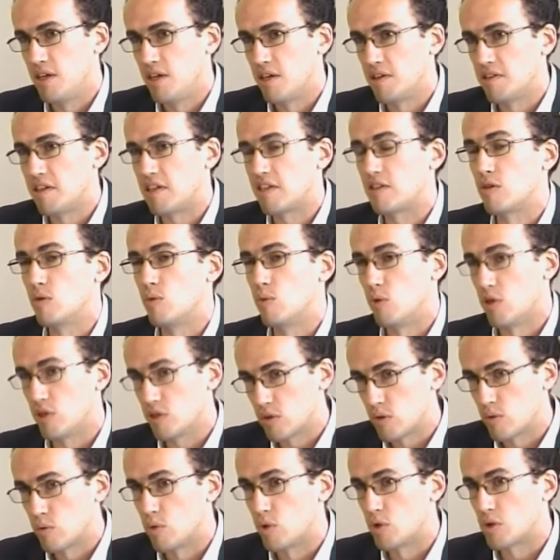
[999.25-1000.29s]
that the water
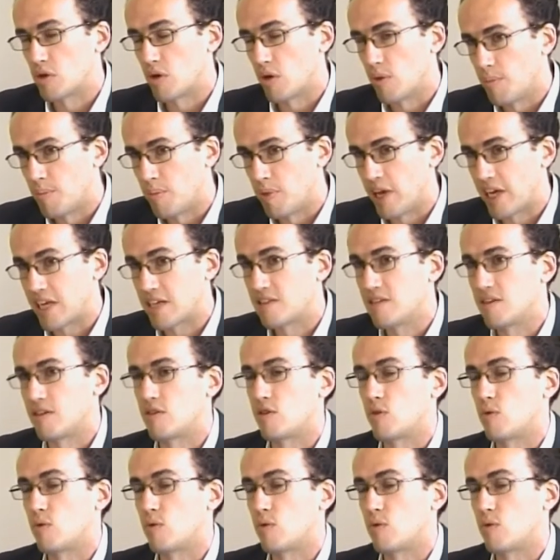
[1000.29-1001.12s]
will come back, that the